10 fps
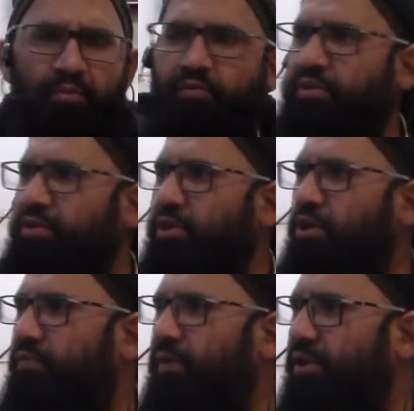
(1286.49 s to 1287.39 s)
For the
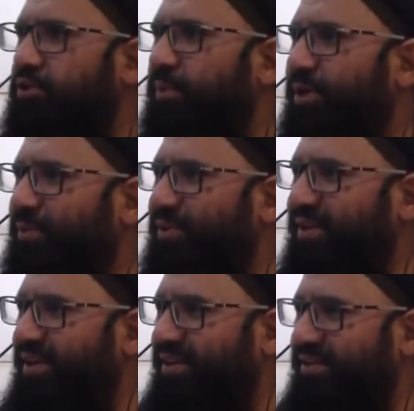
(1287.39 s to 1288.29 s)
sake of Allah subhanahu wa
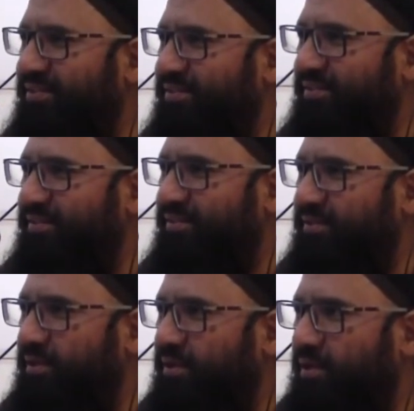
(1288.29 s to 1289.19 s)
ta'ala.
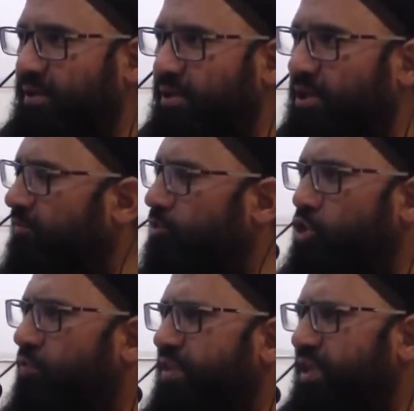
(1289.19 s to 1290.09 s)
There was
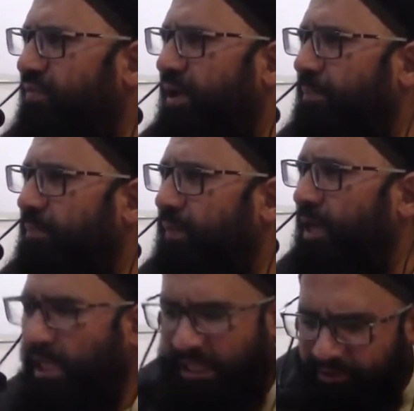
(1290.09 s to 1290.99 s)
no wazifa,
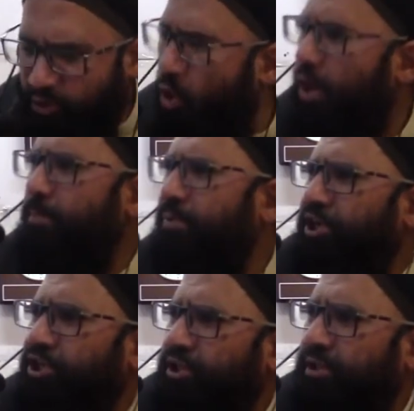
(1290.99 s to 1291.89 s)
there was no
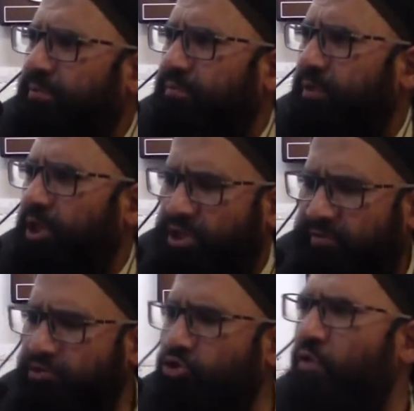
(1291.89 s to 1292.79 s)
competition,
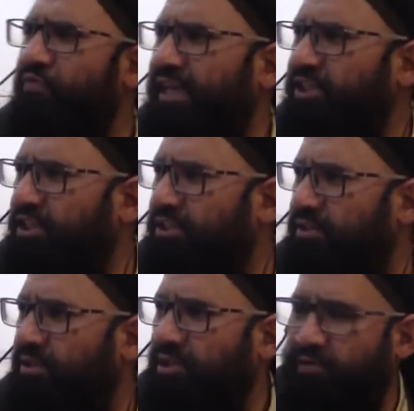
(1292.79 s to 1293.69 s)
there was no
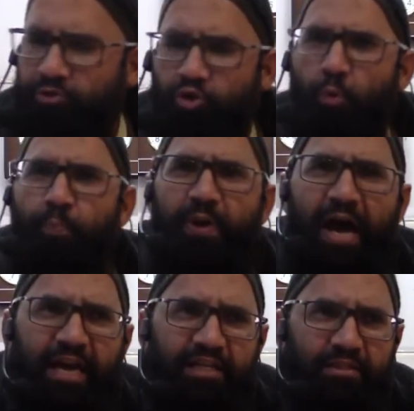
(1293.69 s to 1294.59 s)
wages, there was no
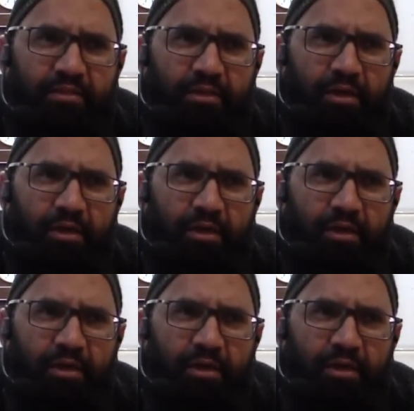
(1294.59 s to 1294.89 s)
price,